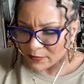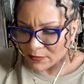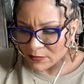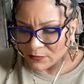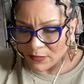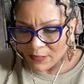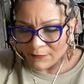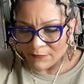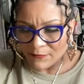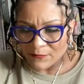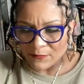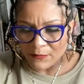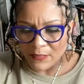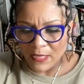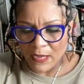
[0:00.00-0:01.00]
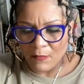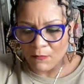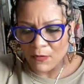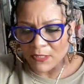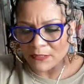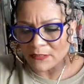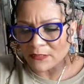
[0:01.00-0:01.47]
Two of them at
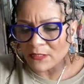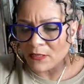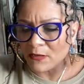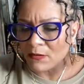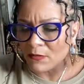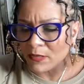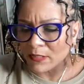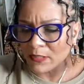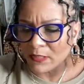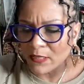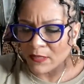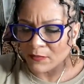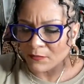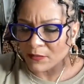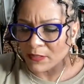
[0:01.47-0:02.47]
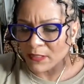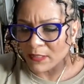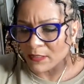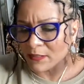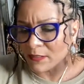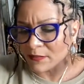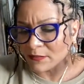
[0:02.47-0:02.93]
one store and another one at
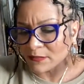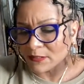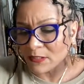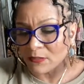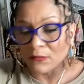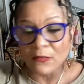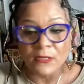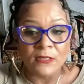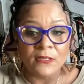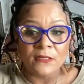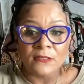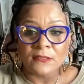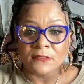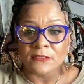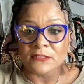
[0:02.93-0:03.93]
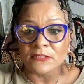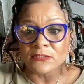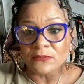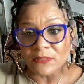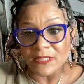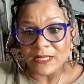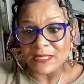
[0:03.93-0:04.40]
another store. The
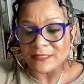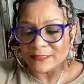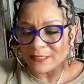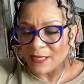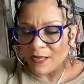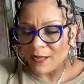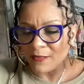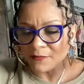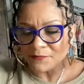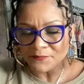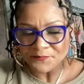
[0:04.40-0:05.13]
two that I saw